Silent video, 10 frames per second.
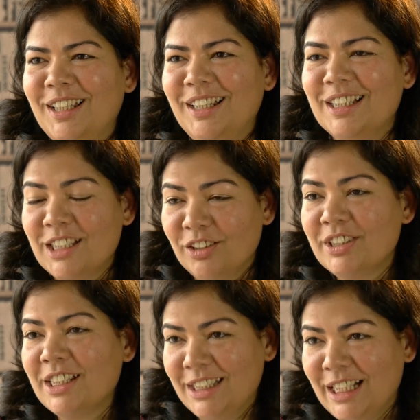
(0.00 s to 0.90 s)
The
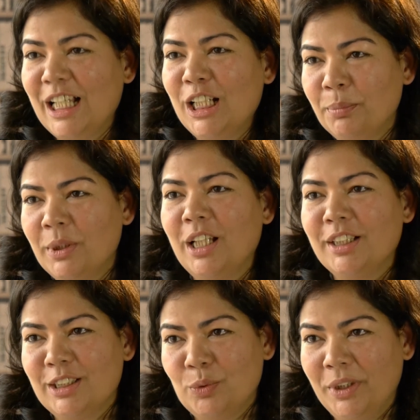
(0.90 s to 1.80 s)
services that I help
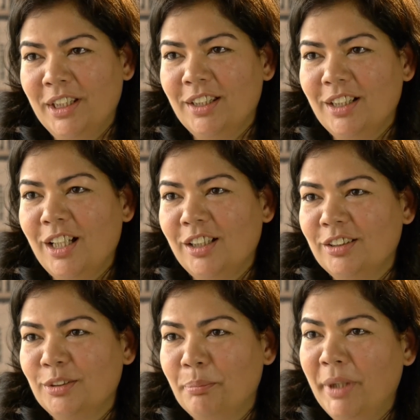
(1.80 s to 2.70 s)
clients with
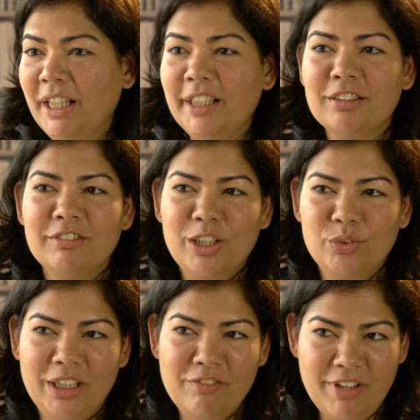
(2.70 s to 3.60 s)
are mainly around
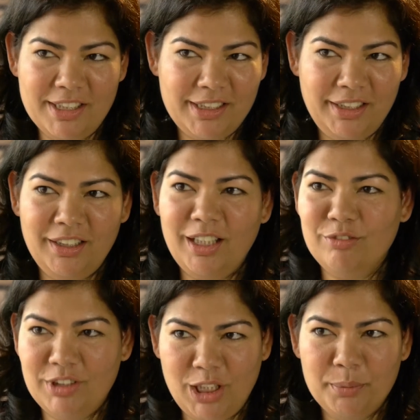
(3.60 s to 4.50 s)
investing and
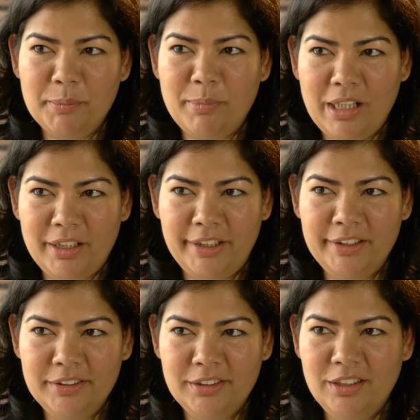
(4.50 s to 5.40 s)
retirement
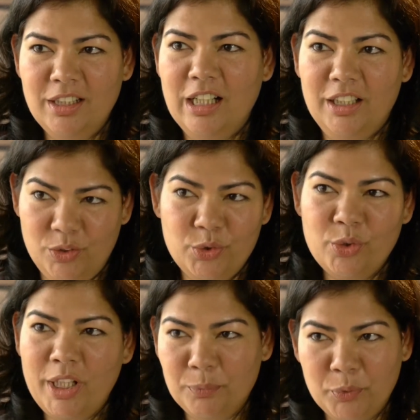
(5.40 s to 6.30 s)
planning. I also
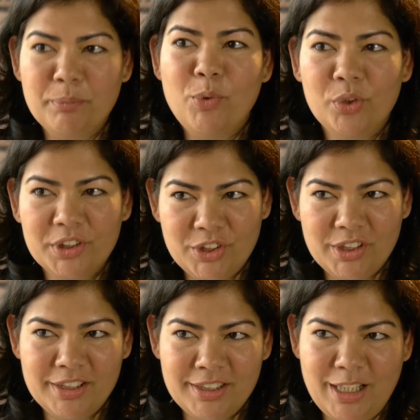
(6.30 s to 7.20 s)
help with
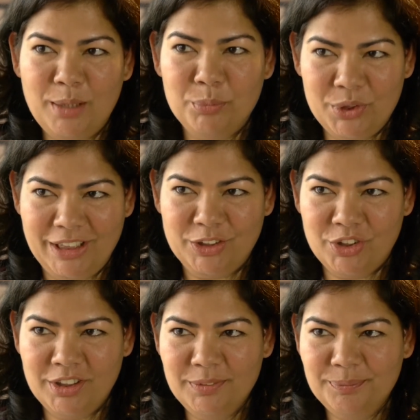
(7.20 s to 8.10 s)
mortgages and
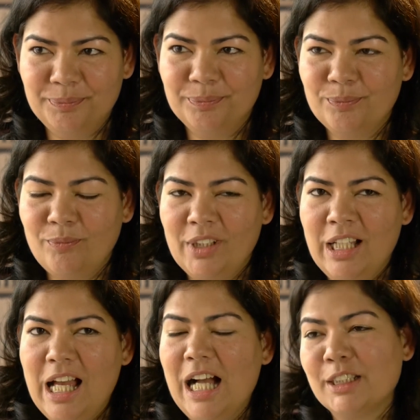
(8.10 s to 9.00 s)
protection.
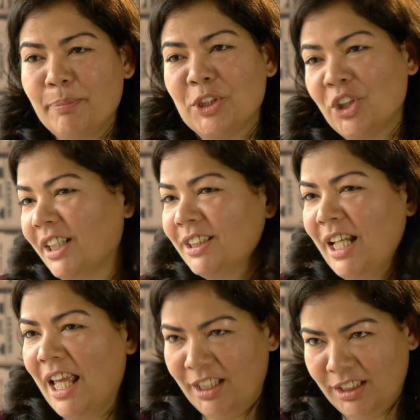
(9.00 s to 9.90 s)
I specialize in
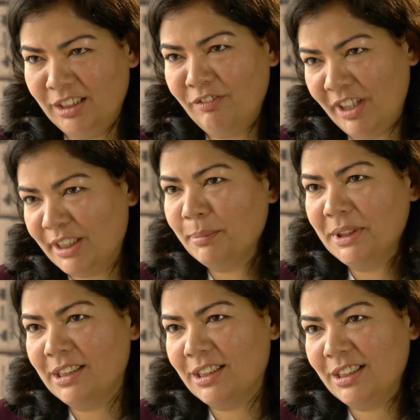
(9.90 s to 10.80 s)
ethical
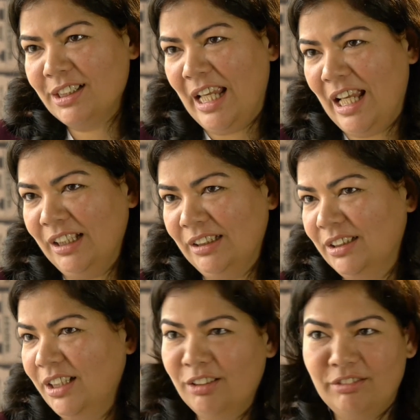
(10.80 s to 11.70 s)
investments and
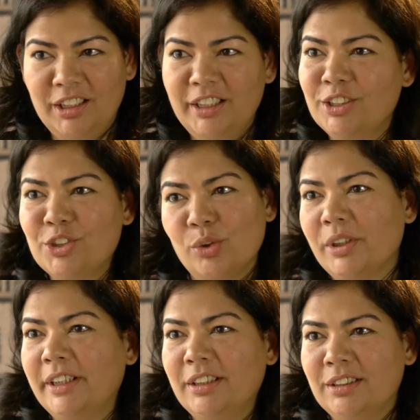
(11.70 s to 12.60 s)
I really enjoy